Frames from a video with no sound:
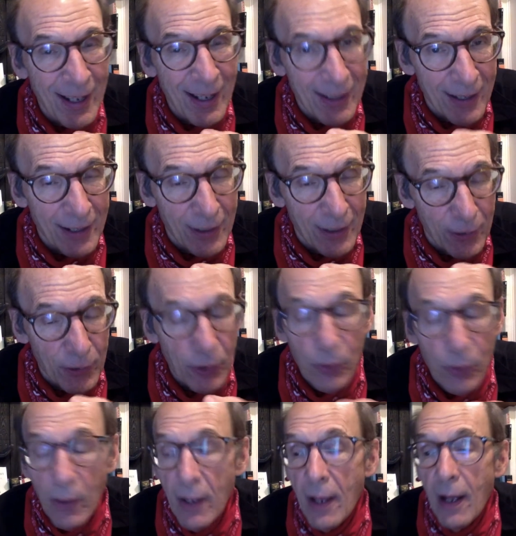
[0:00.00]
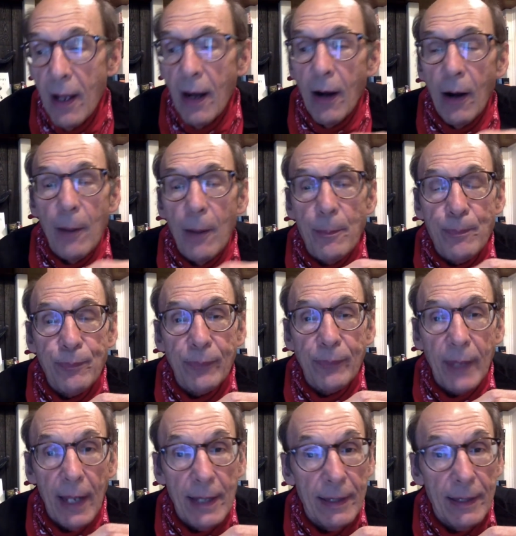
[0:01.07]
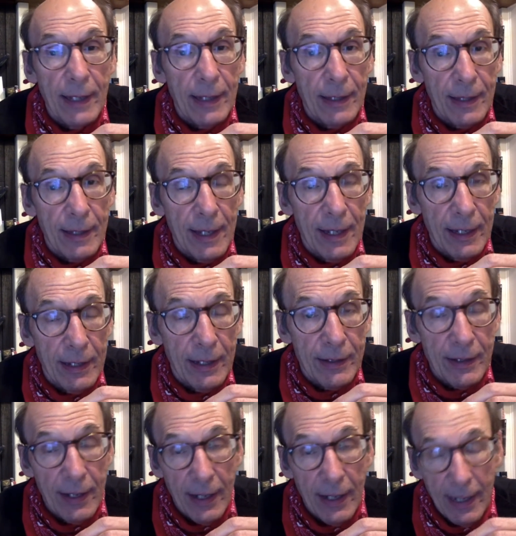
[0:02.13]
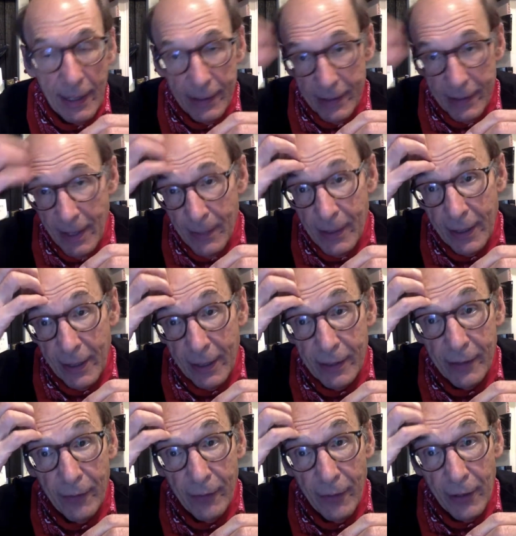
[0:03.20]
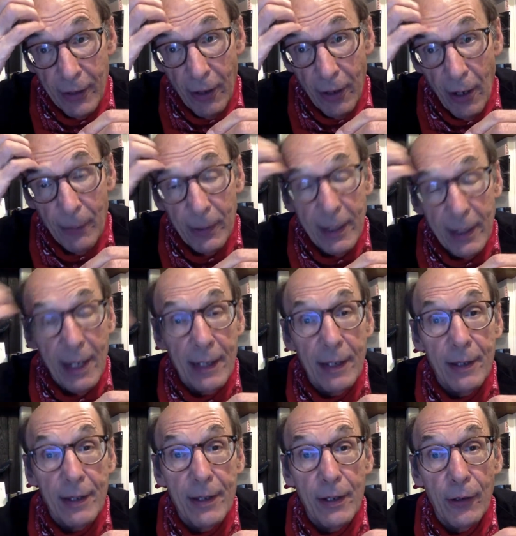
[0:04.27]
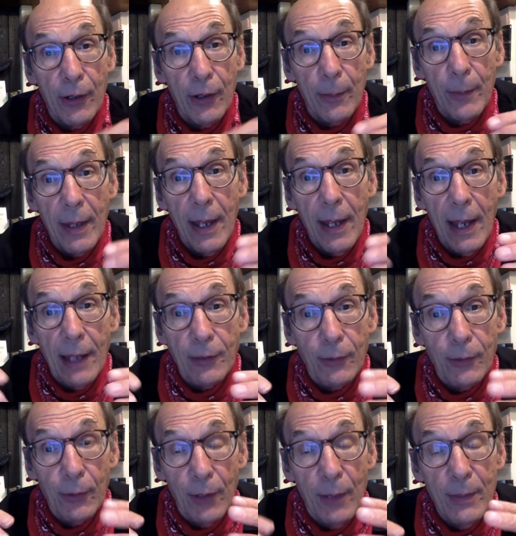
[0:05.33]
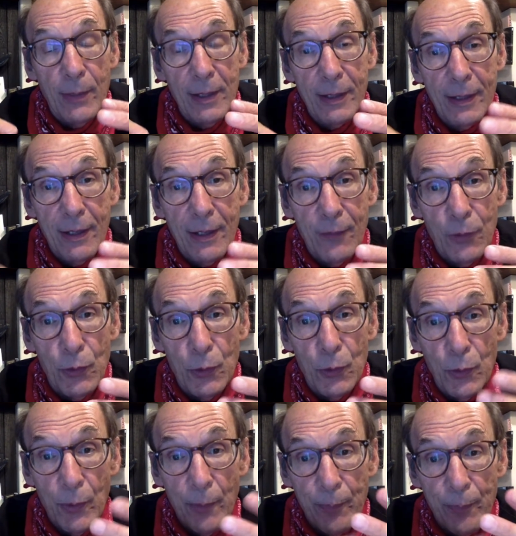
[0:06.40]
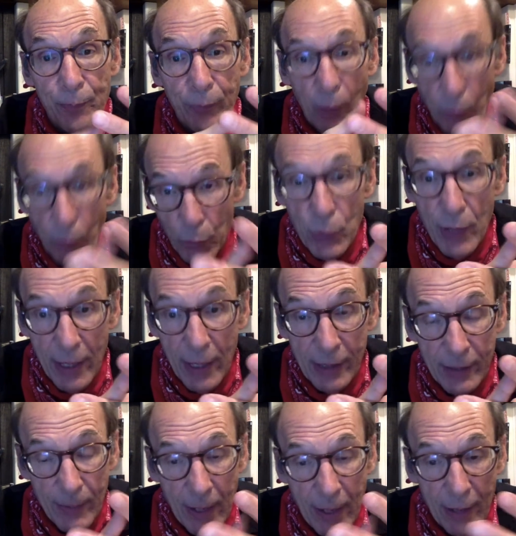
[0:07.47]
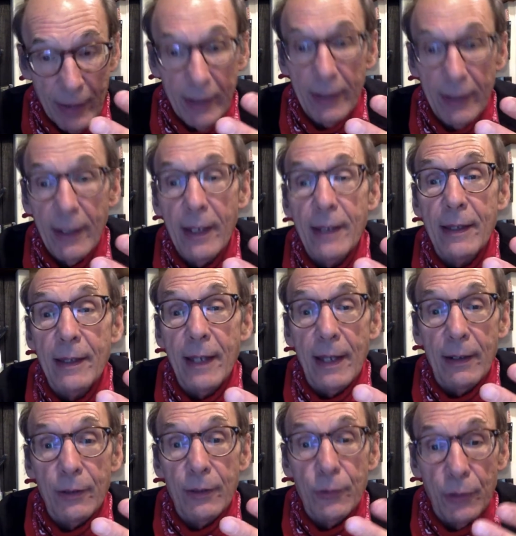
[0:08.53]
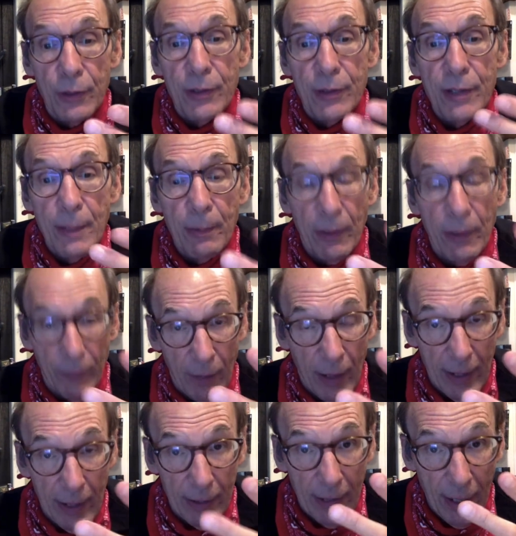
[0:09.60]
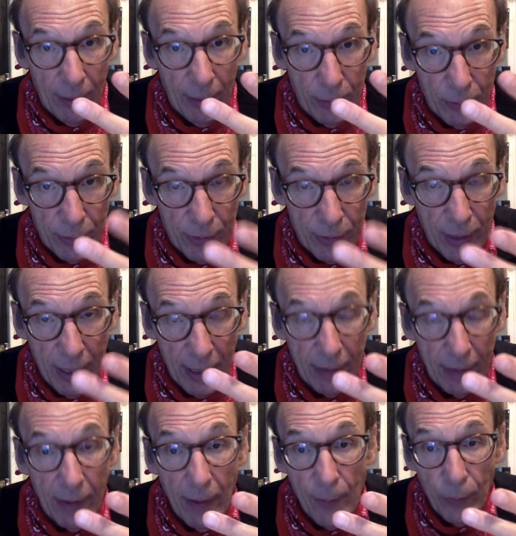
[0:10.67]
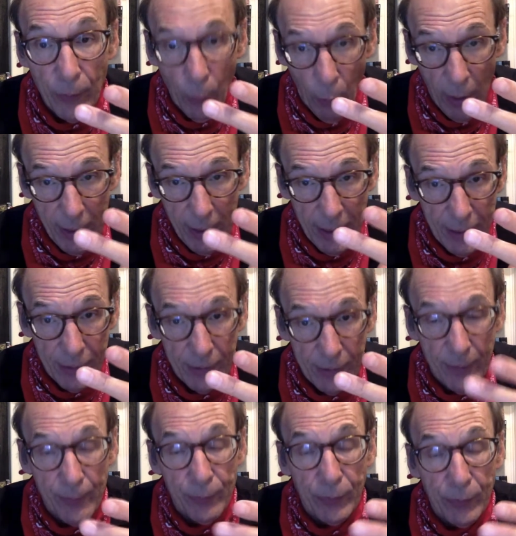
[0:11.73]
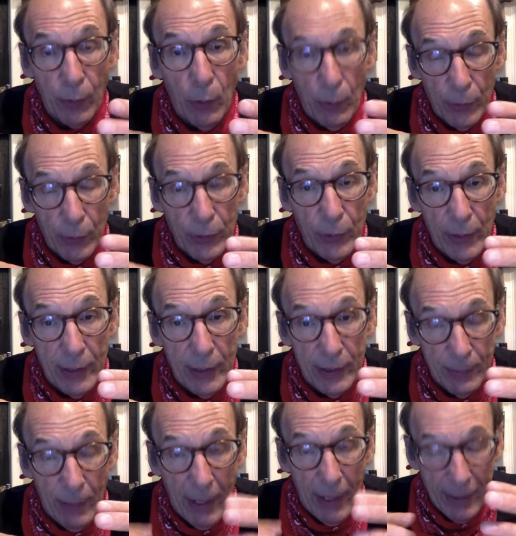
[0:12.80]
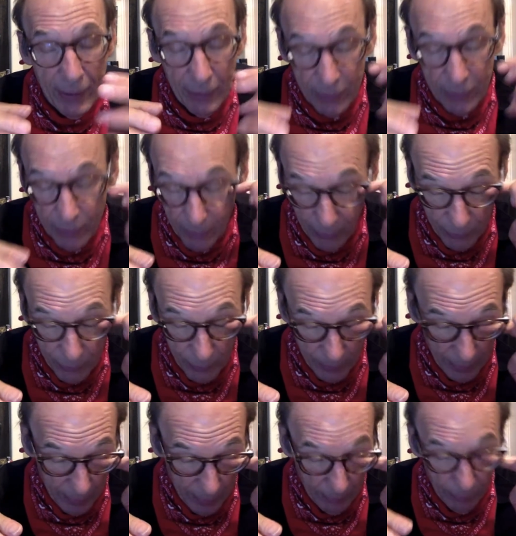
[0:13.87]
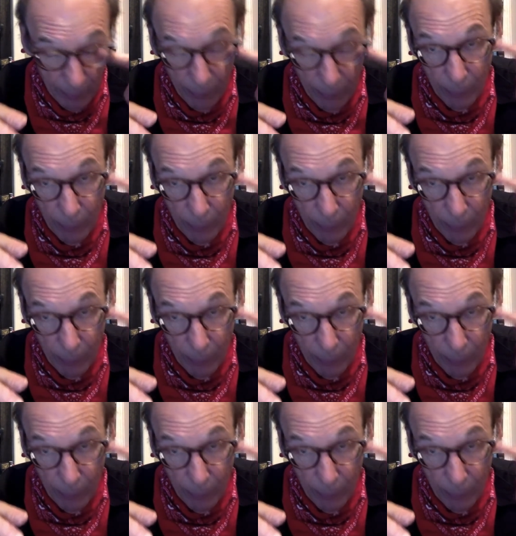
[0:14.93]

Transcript: I like it too. And the thing is, it seems like it's a very complicated theorem, and so let me give you two things about it that should simplify how you see it. One is what we're doing is binary search. We